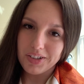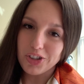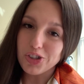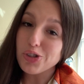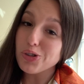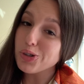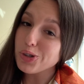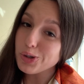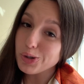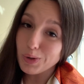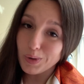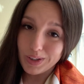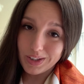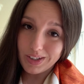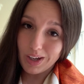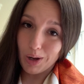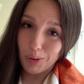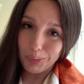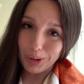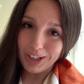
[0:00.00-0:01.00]
You knew it was
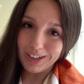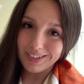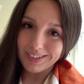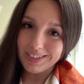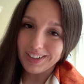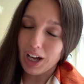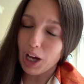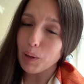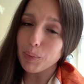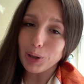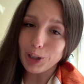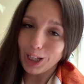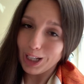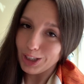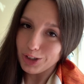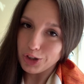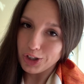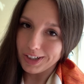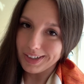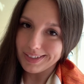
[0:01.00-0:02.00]
coming. I'm an
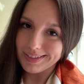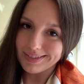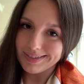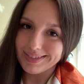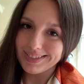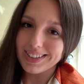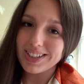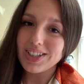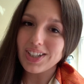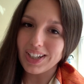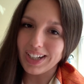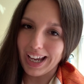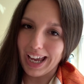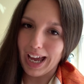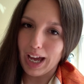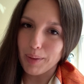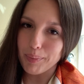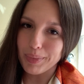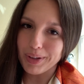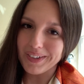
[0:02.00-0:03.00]
agent. It's going to
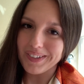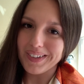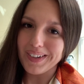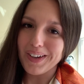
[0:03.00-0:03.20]
happen.